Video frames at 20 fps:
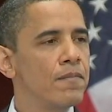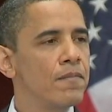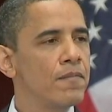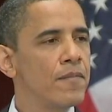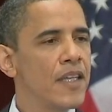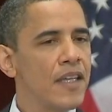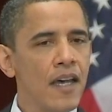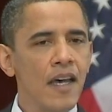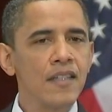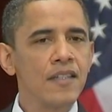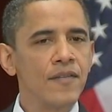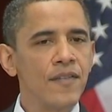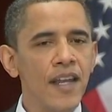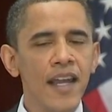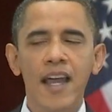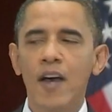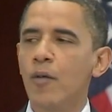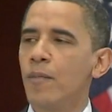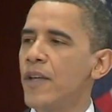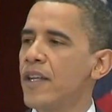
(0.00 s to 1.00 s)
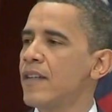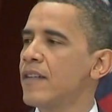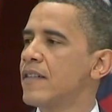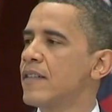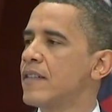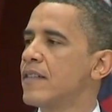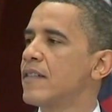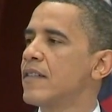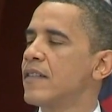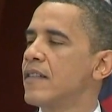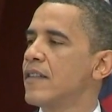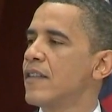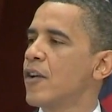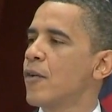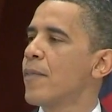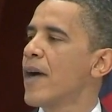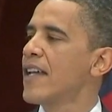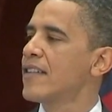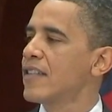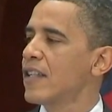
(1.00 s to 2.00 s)
because of an ailment, they're
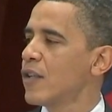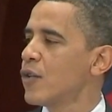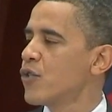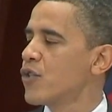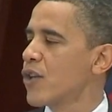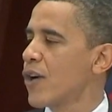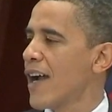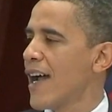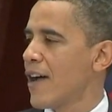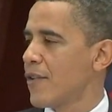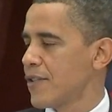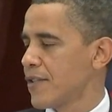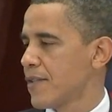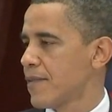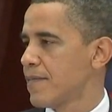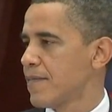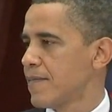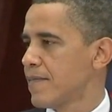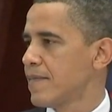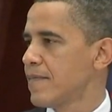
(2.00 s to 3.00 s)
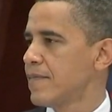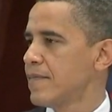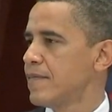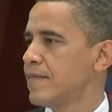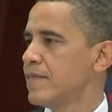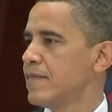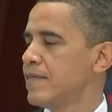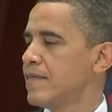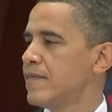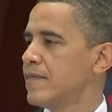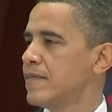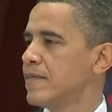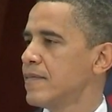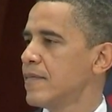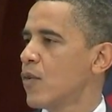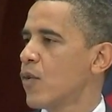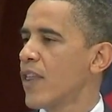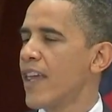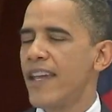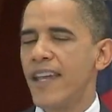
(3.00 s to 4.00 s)
about to lose their house,
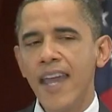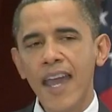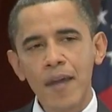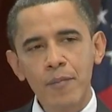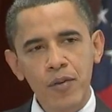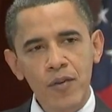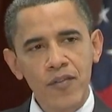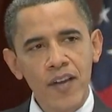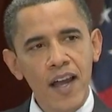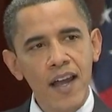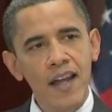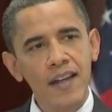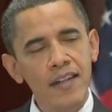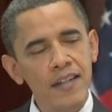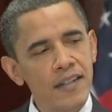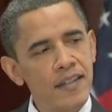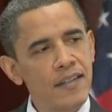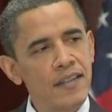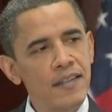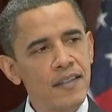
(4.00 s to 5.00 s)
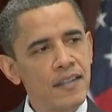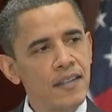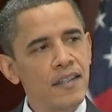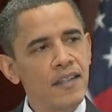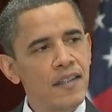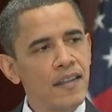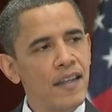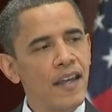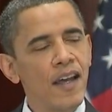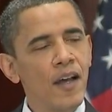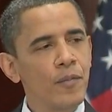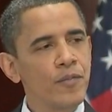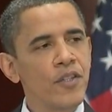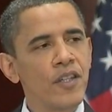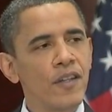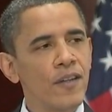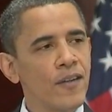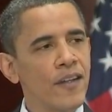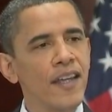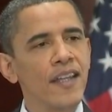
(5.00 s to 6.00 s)
or they can't provide the help to
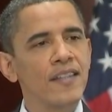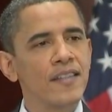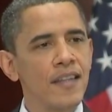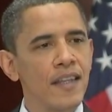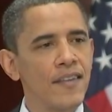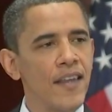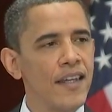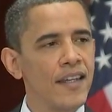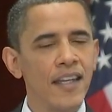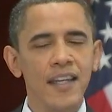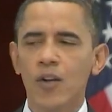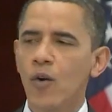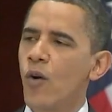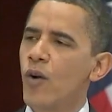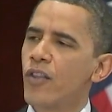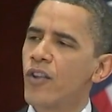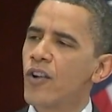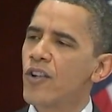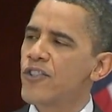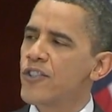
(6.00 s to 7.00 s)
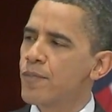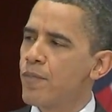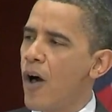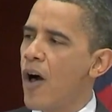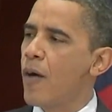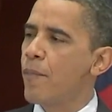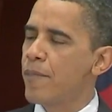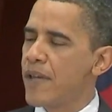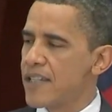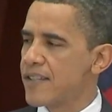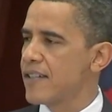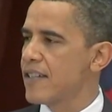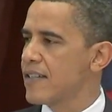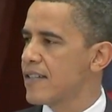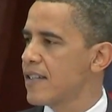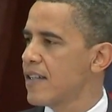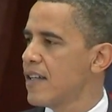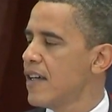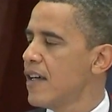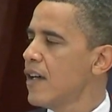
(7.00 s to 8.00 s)
their kids that they need, or they're a small
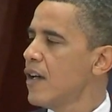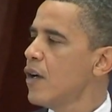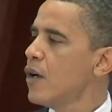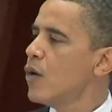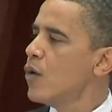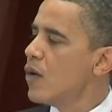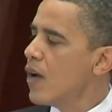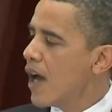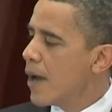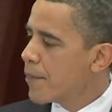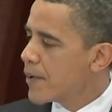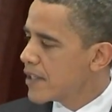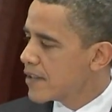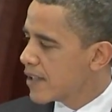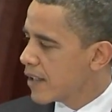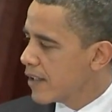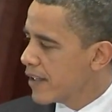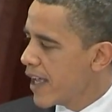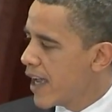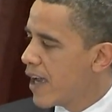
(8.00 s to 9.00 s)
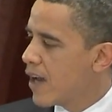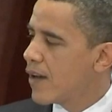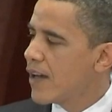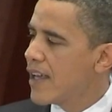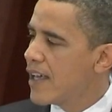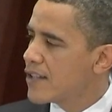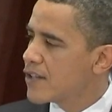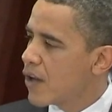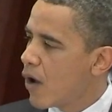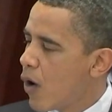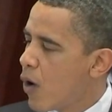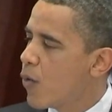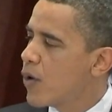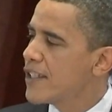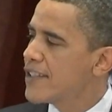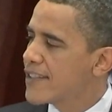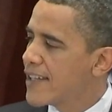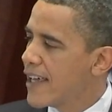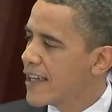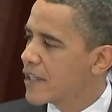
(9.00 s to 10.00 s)
business who up until now has
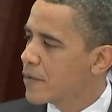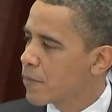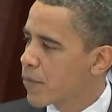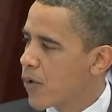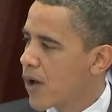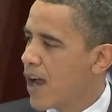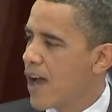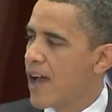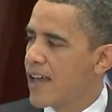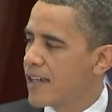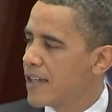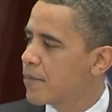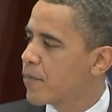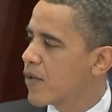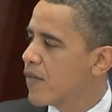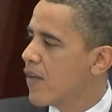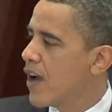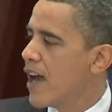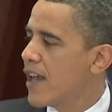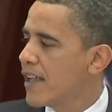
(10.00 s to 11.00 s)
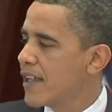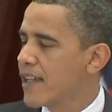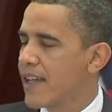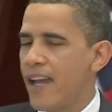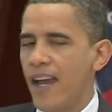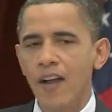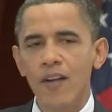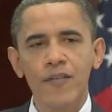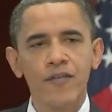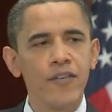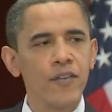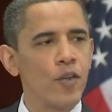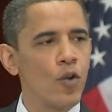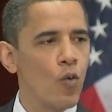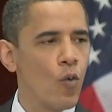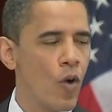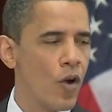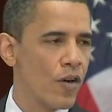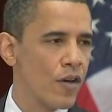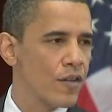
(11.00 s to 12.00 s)
always taken pride in providing care for their
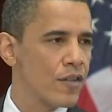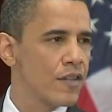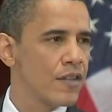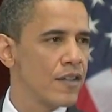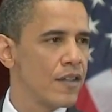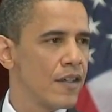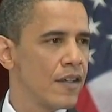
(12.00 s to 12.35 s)
workers,